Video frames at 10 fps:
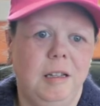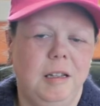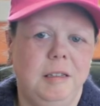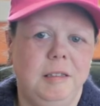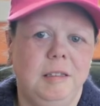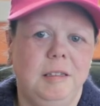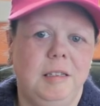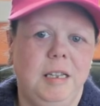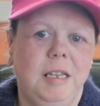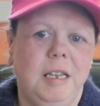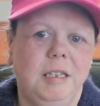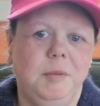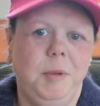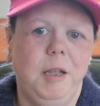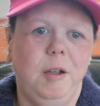And it
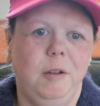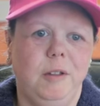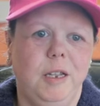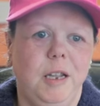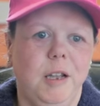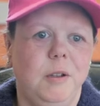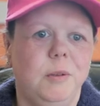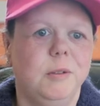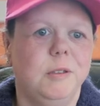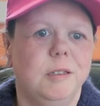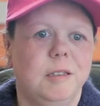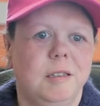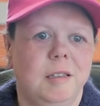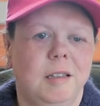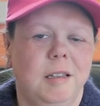gets me out of the house
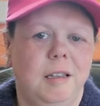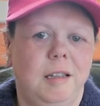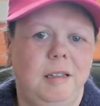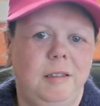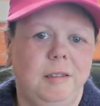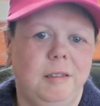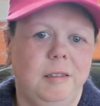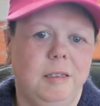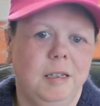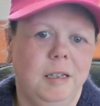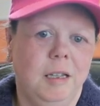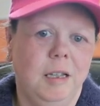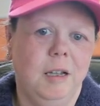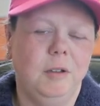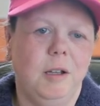and
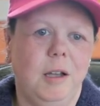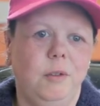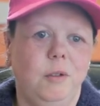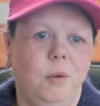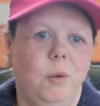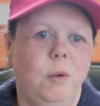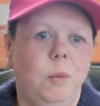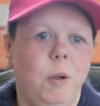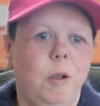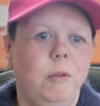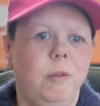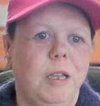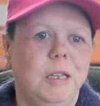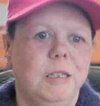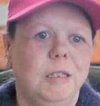I don't have to worry about
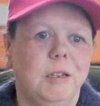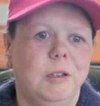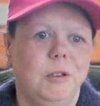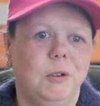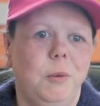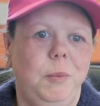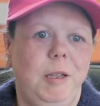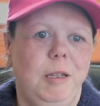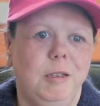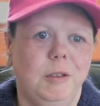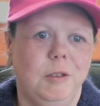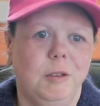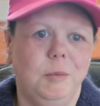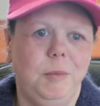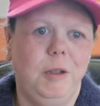things, I just come here,
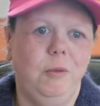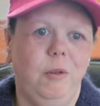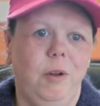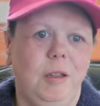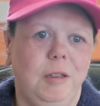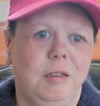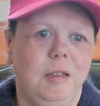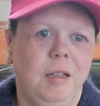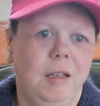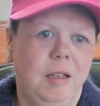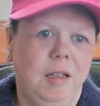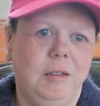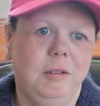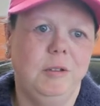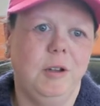meet friends
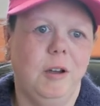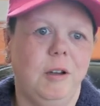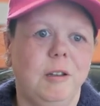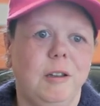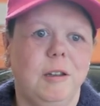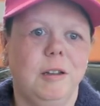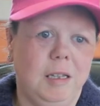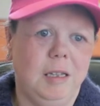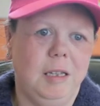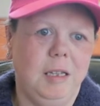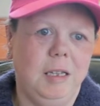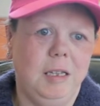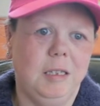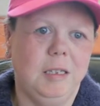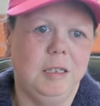and talk.
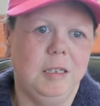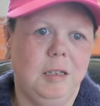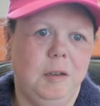It's